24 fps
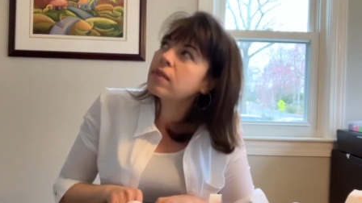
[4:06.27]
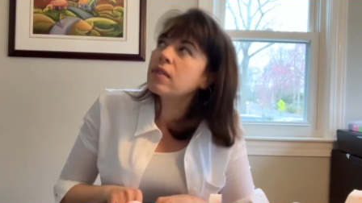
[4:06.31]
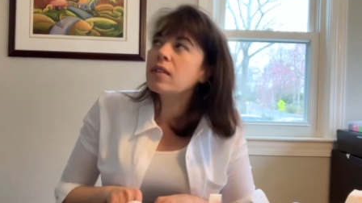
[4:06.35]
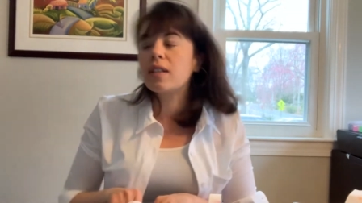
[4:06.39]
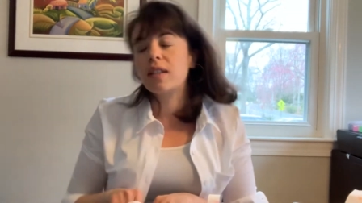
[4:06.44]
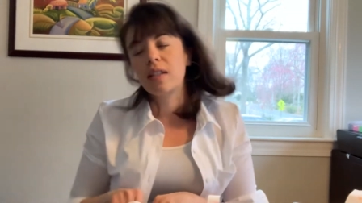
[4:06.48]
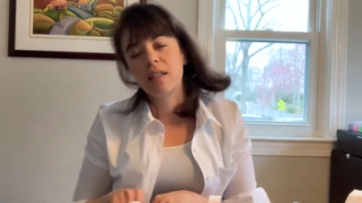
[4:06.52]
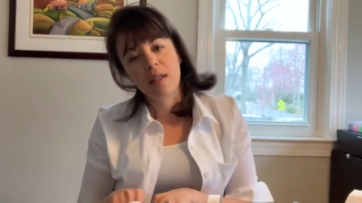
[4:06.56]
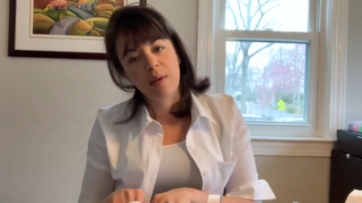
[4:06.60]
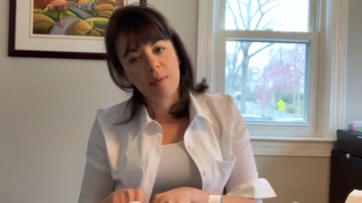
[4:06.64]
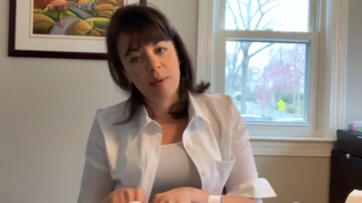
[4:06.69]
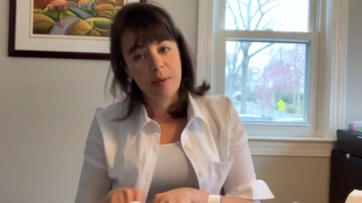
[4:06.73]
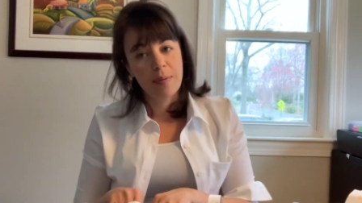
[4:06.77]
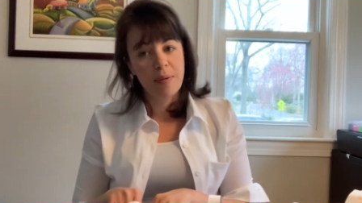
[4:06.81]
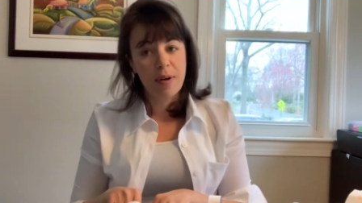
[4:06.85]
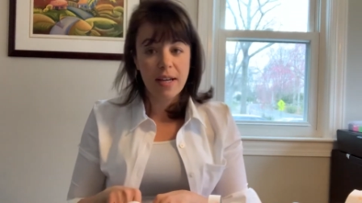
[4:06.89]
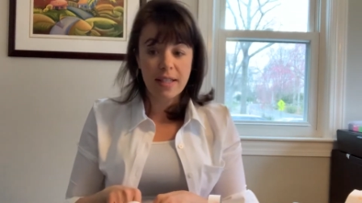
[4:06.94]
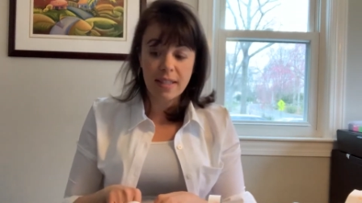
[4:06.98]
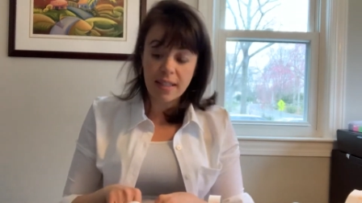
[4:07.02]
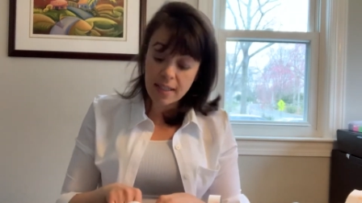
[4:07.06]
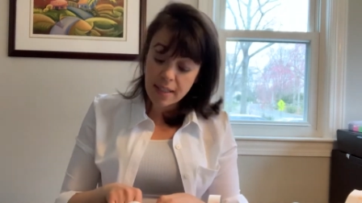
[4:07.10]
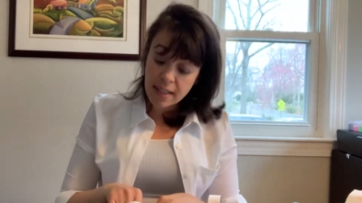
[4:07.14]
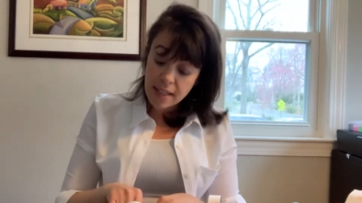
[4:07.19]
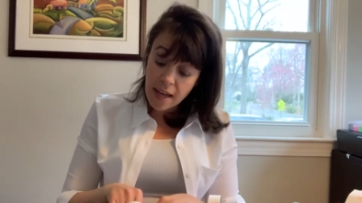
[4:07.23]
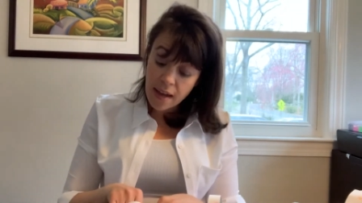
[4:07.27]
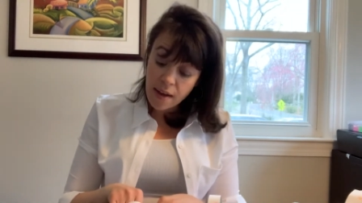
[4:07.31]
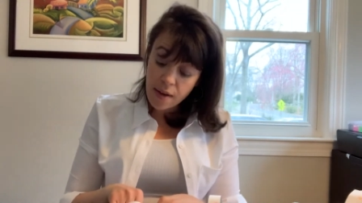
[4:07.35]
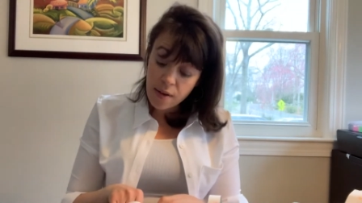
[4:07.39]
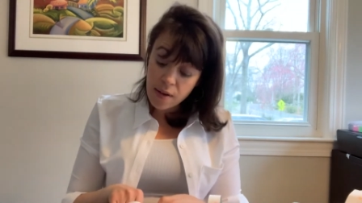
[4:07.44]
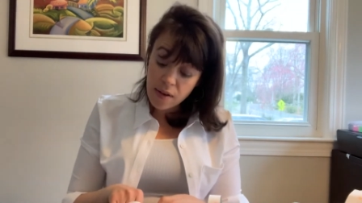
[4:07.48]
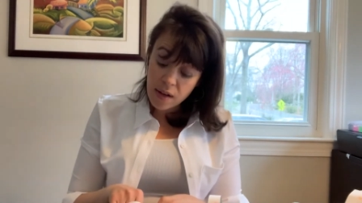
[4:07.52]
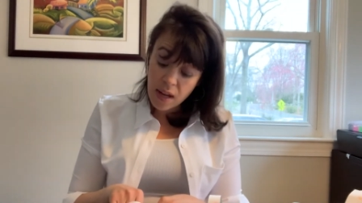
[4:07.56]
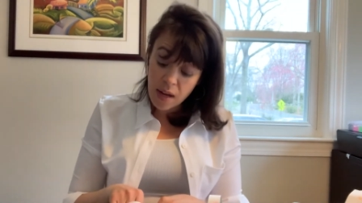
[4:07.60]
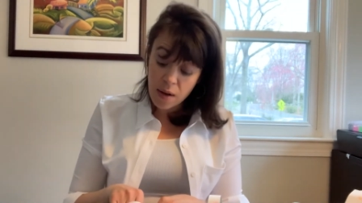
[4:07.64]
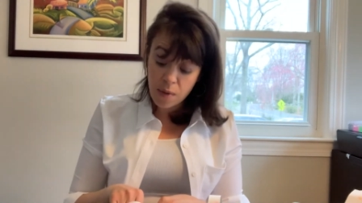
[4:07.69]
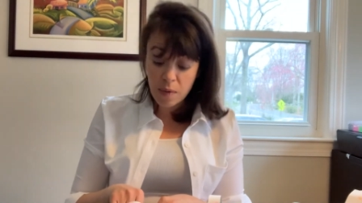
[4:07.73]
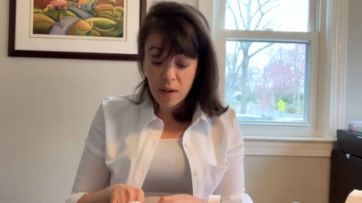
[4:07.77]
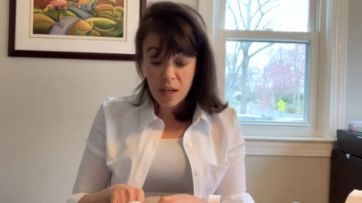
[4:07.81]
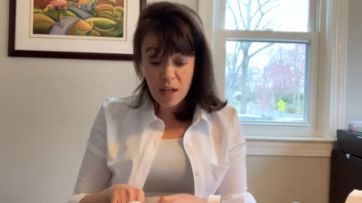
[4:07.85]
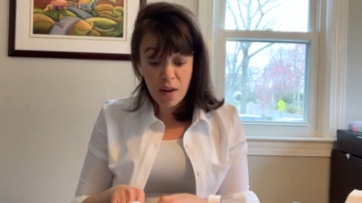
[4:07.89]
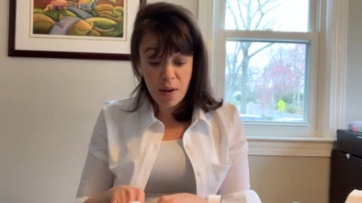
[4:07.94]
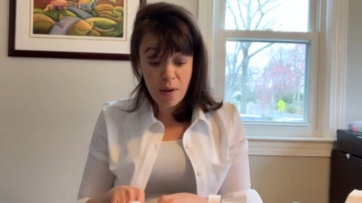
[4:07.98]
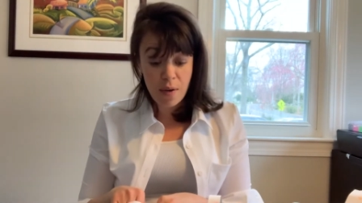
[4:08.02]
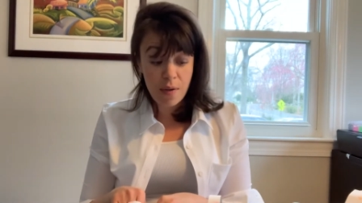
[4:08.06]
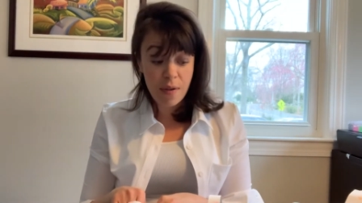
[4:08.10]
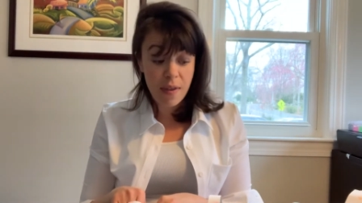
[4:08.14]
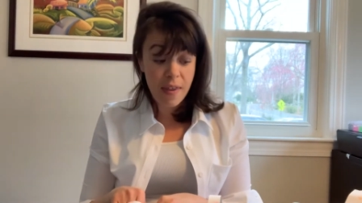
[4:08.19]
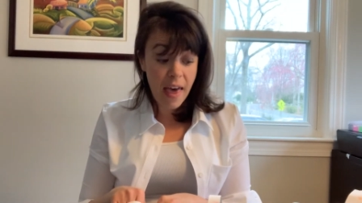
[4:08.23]
And then we press it down and we
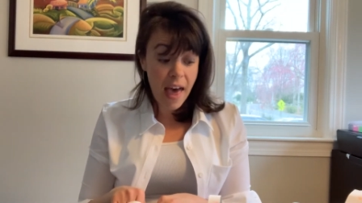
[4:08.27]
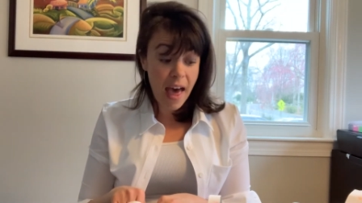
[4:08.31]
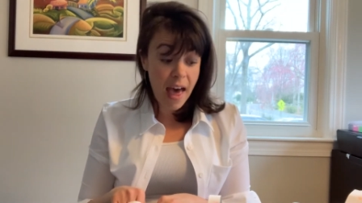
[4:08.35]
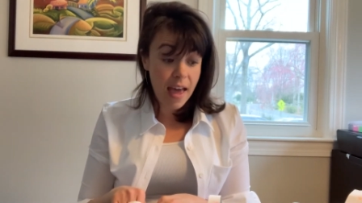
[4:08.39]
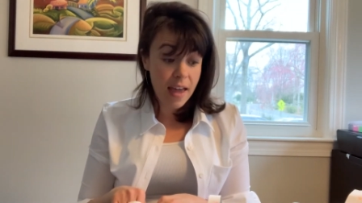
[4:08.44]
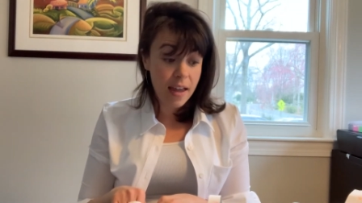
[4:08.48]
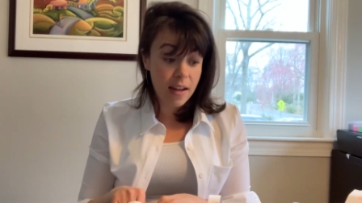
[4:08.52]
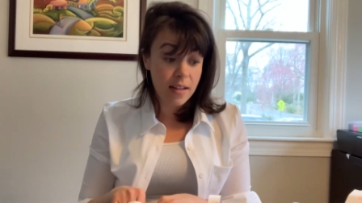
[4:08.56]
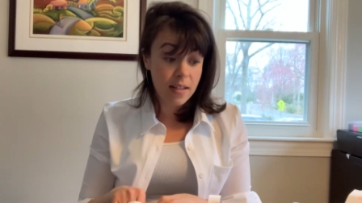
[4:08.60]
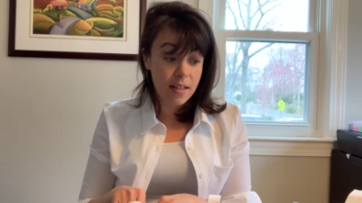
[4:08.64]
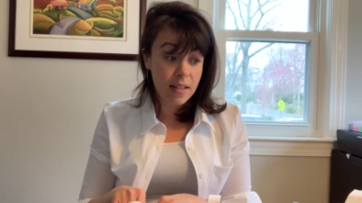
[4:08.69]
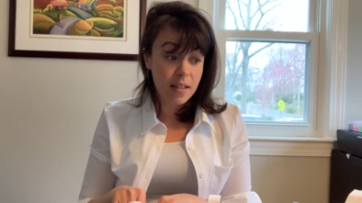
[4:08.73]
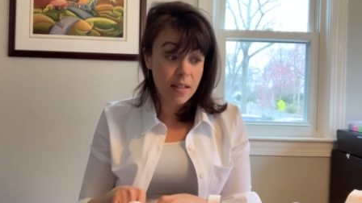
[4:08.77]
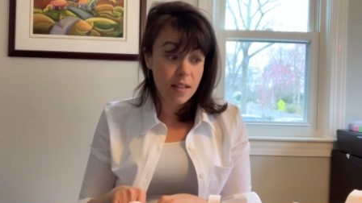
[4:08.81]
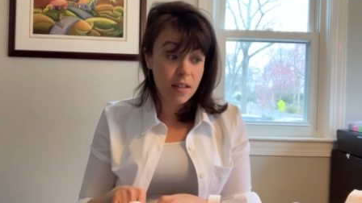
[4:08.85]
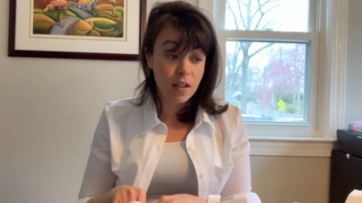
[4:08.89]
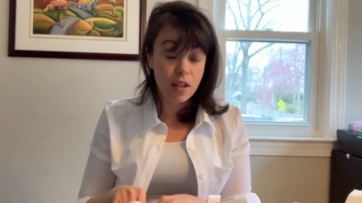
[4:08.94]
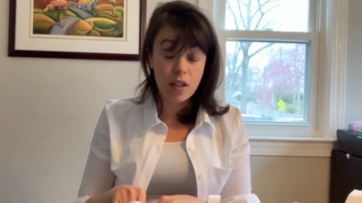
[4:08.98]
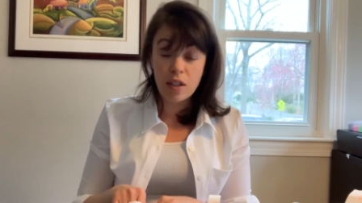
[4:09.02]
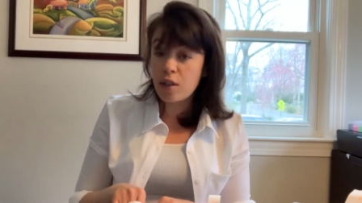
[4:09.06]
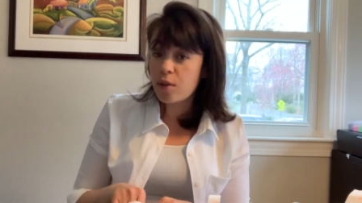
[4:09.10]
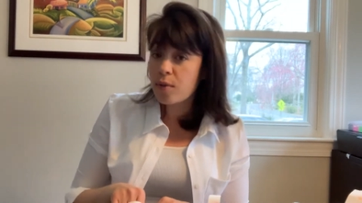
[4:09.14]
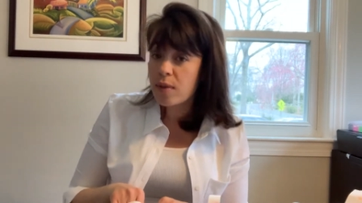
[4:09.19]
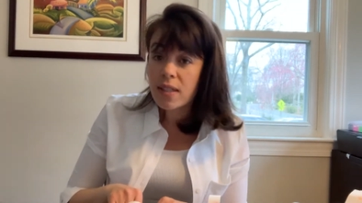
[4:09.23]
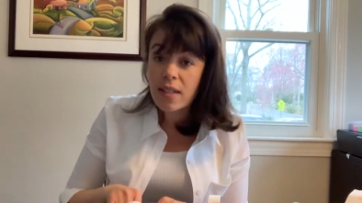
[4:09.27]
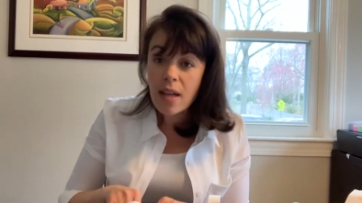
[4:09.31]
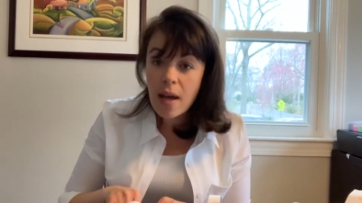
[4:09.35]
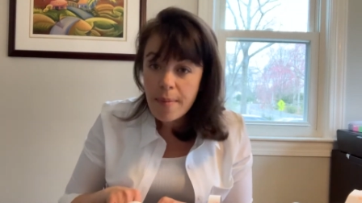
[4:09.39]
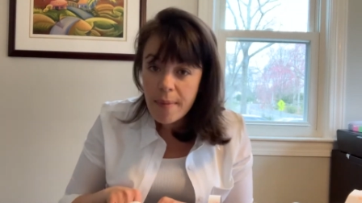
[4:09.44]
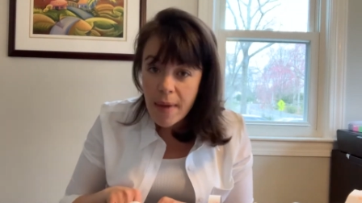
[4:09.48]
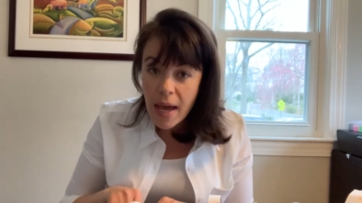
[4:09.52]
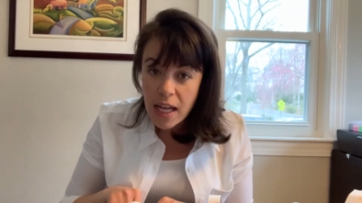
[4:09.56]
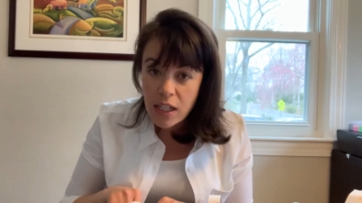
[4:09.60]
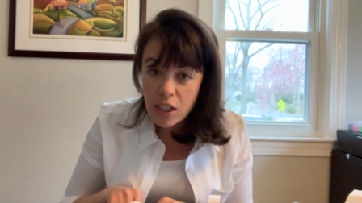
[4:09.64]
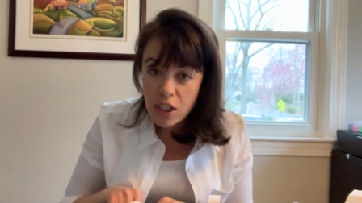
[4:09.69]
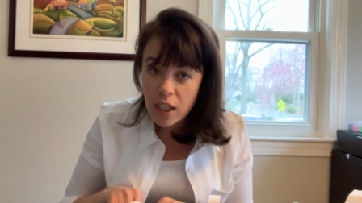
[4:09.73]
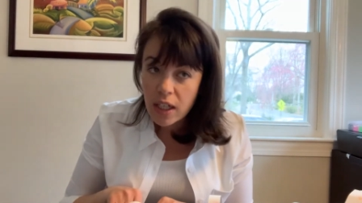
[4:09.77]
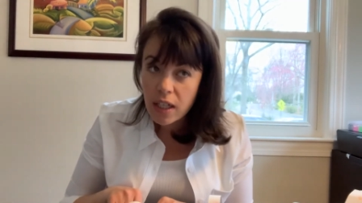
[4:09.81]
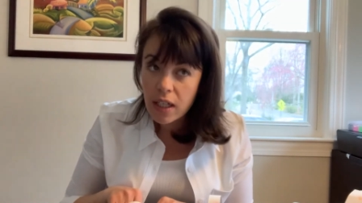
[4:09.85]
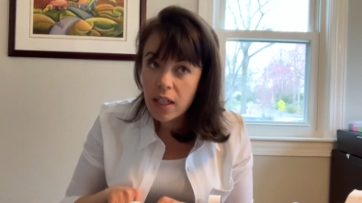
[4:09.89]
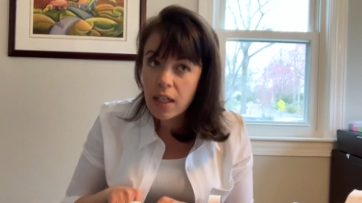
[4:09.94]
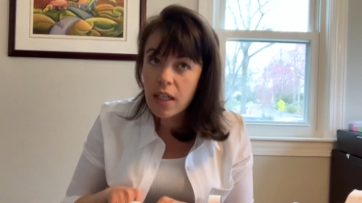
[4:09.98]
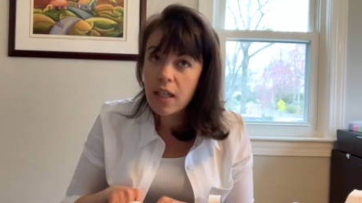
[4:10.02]
know that glue is not magic.